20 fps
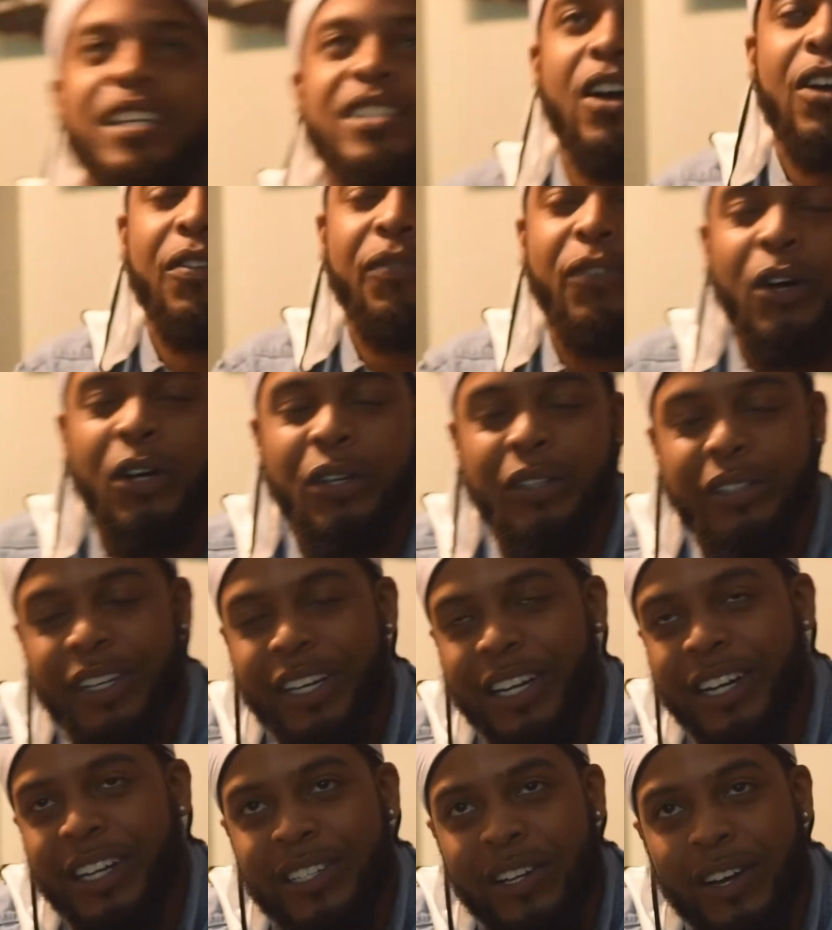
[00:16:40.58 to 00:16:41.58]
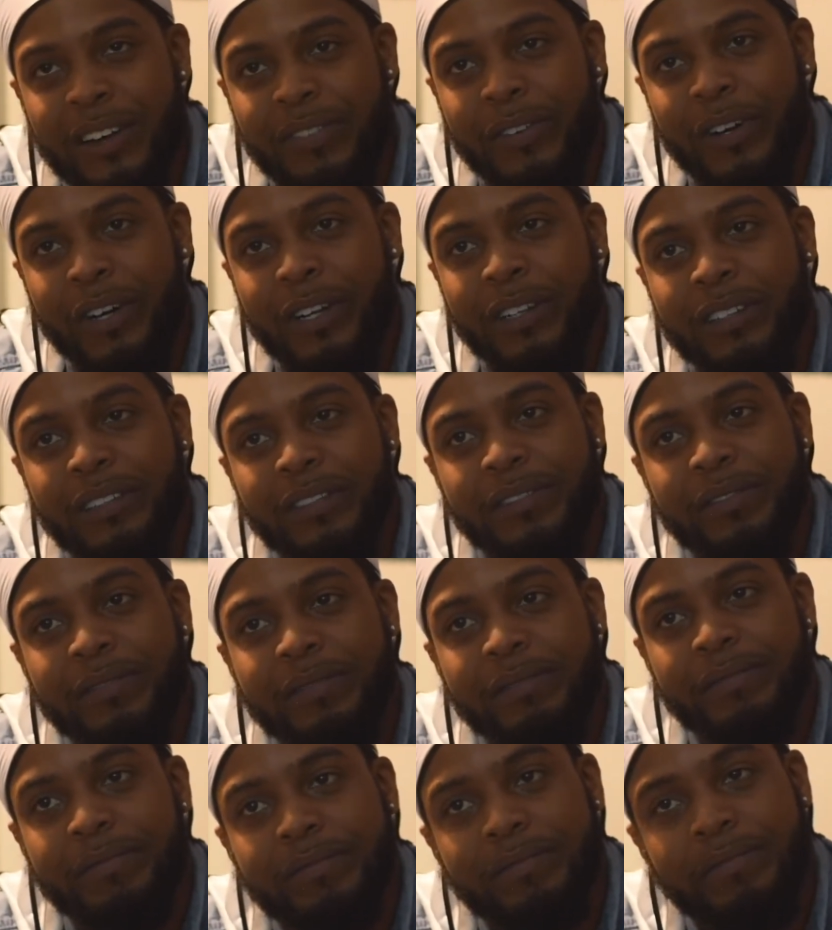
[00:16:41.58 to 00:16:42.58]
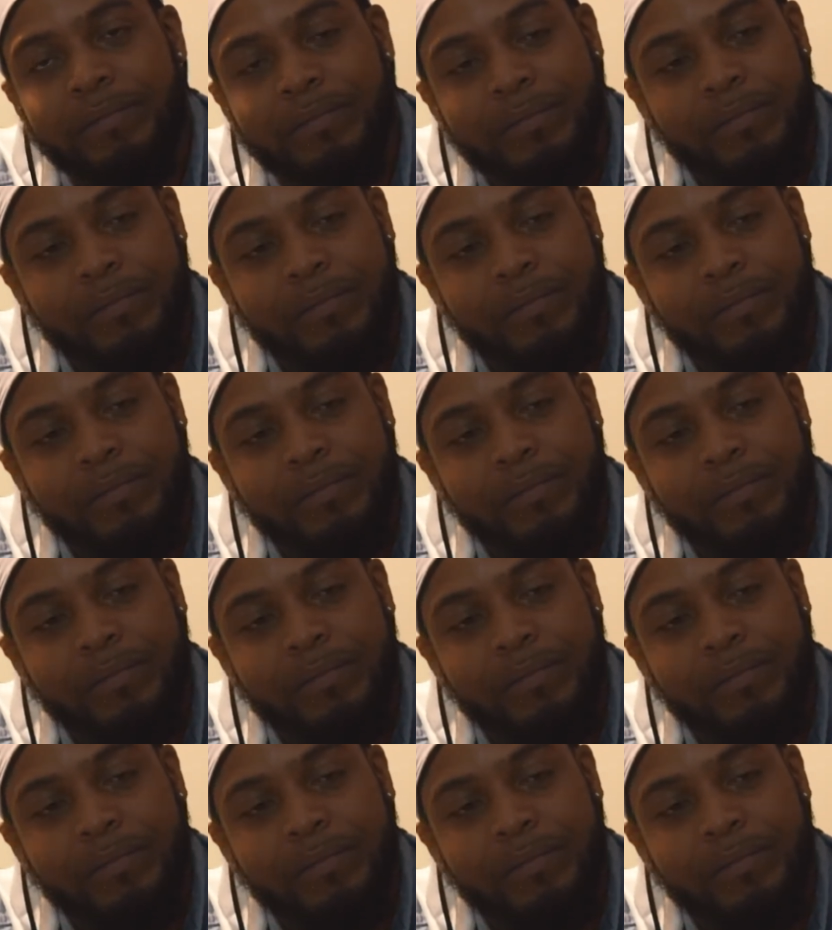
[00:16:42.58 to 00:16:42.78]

fault. That's our fault that we